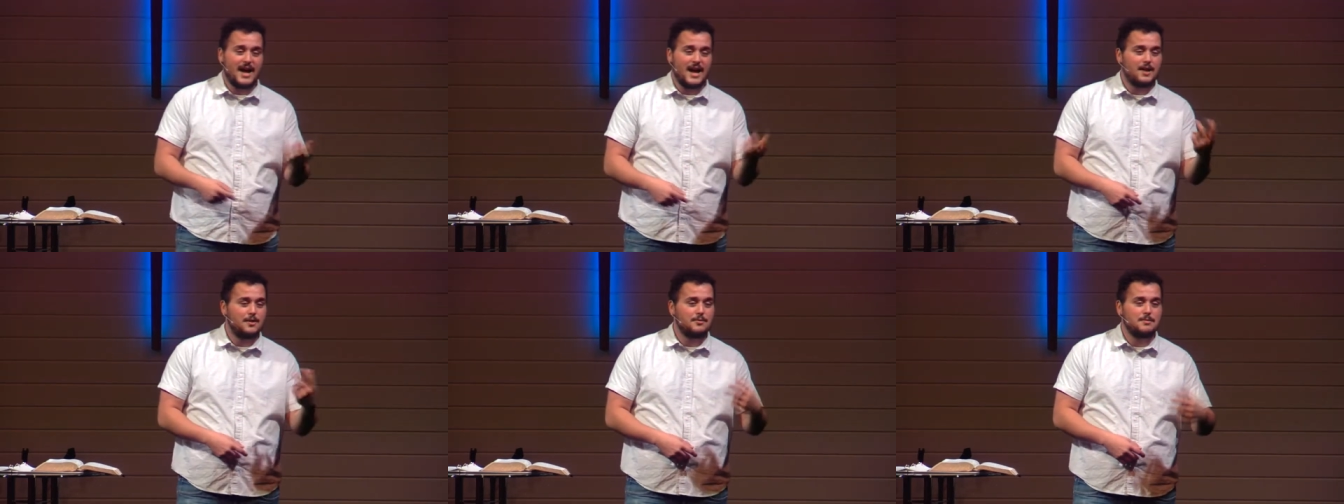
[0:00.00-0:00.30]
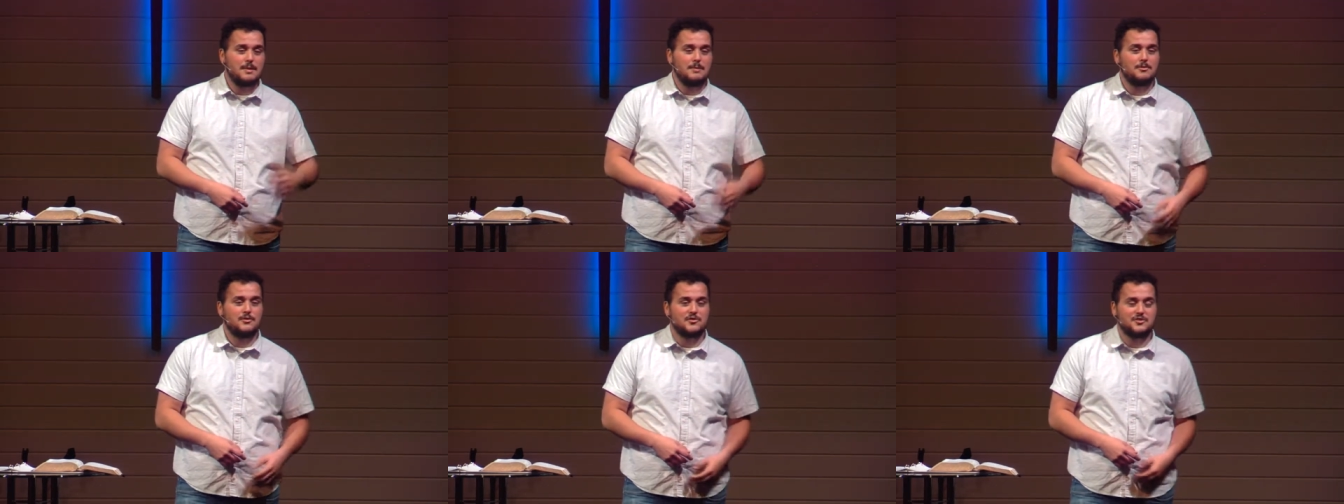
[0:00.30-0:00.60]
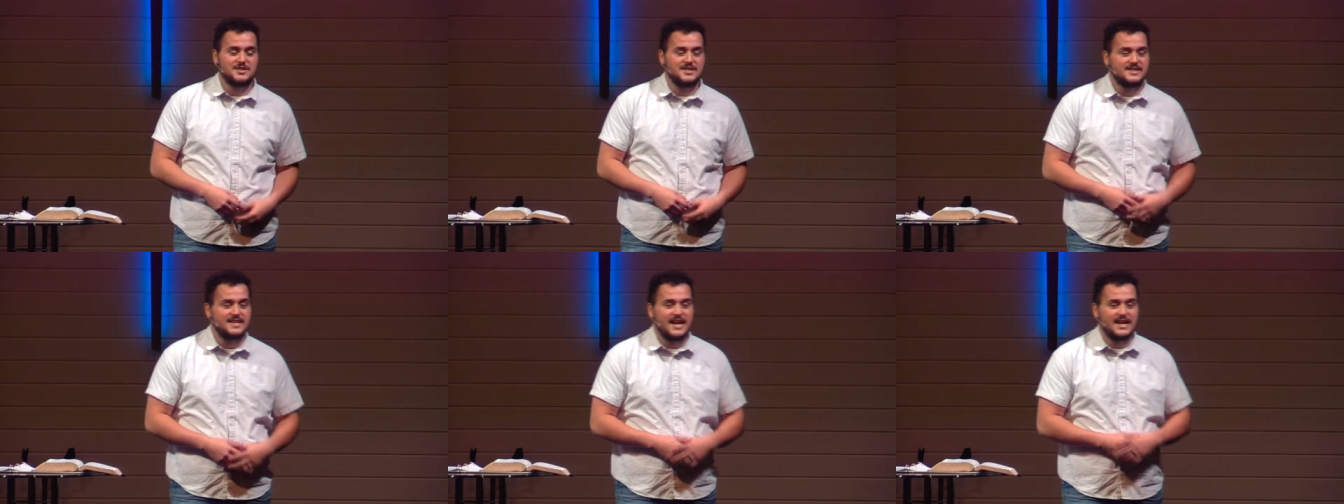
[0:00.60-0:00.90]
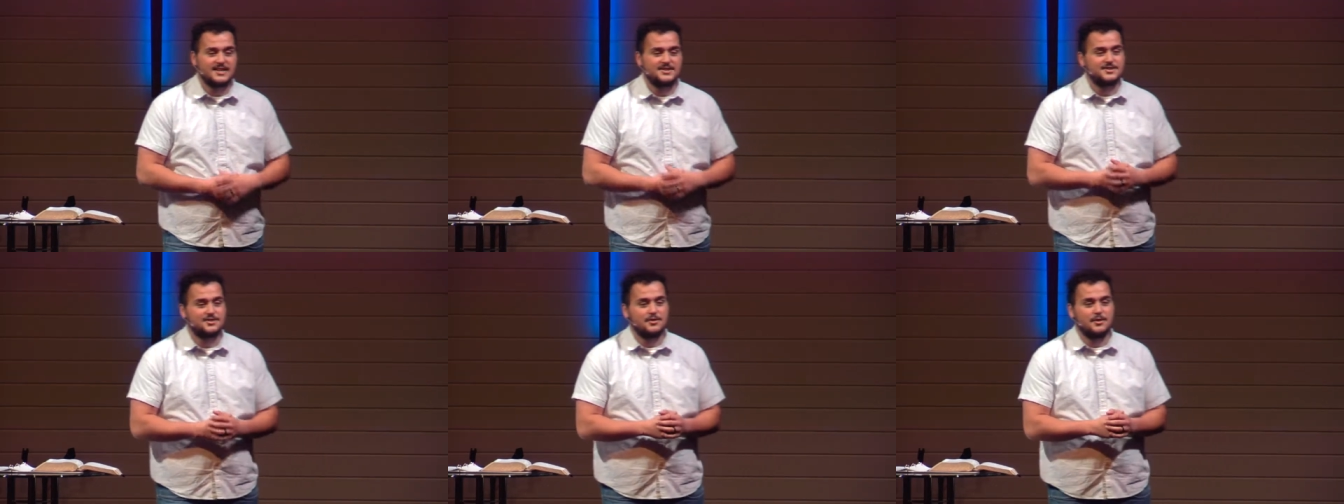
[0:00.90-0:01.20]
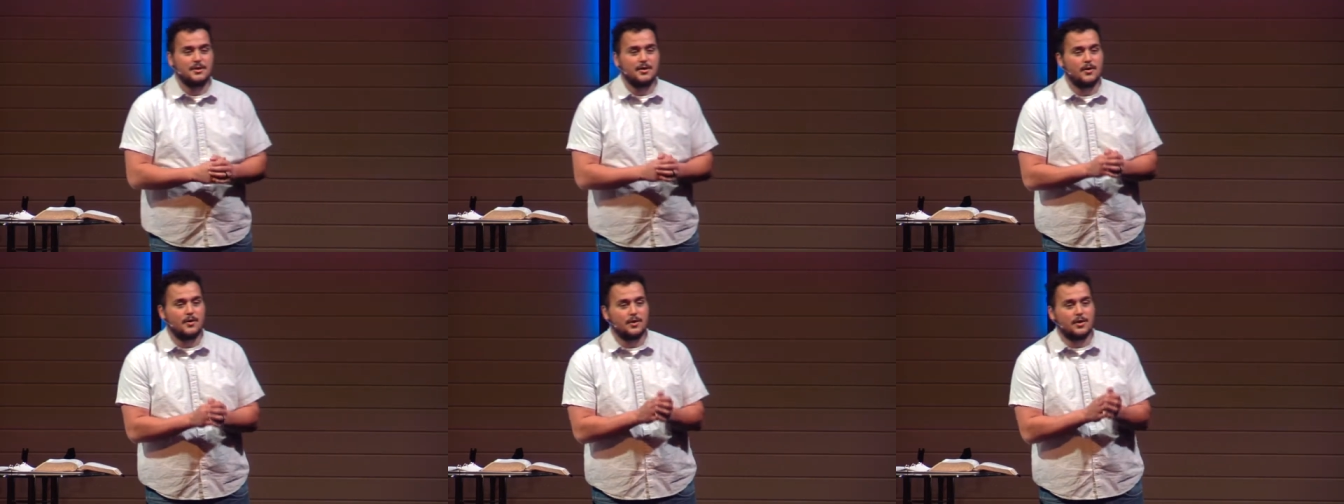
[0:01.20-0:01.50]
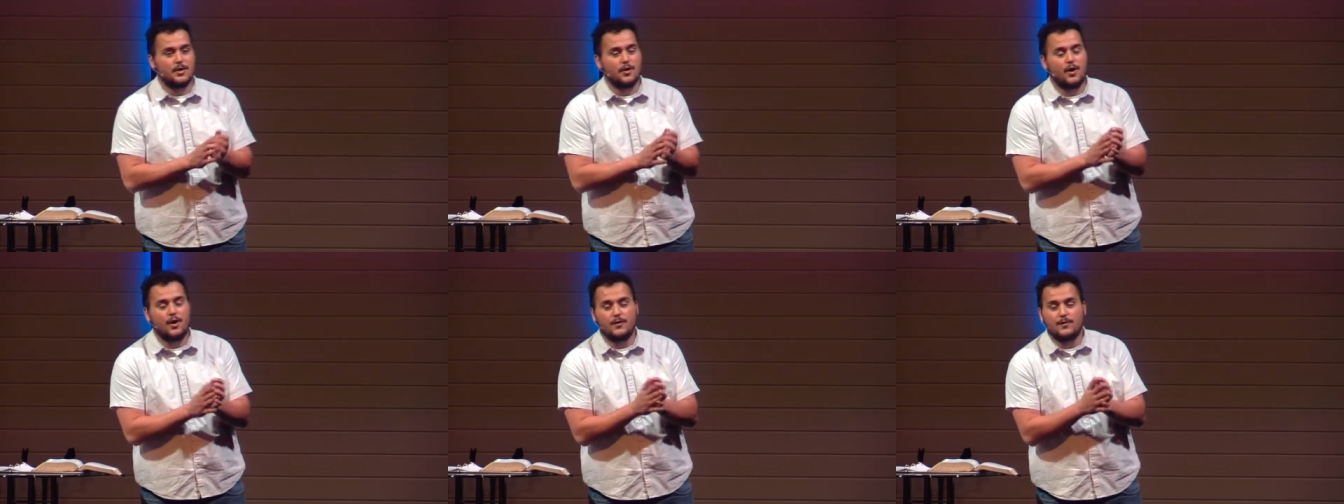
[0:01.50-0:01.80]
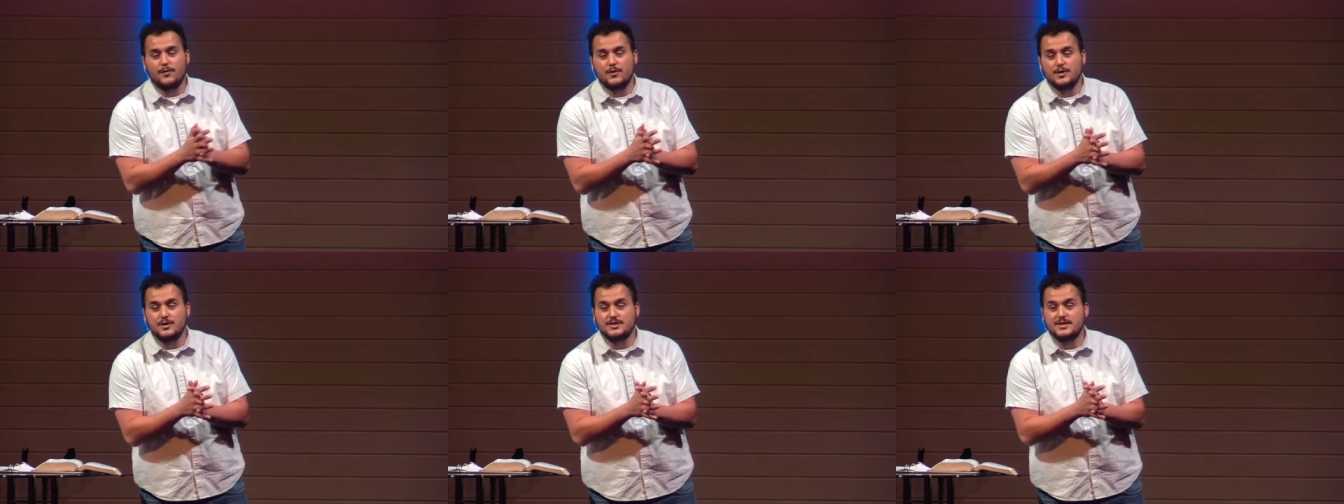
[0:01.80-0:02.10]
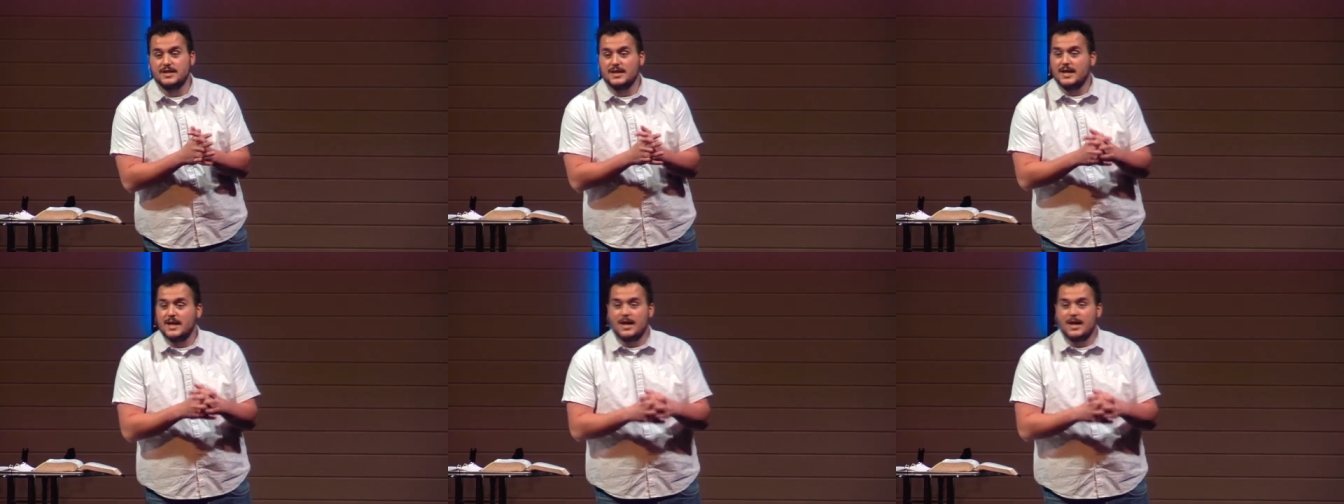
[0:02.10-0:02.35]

I don't remember if it was a text or or a call first.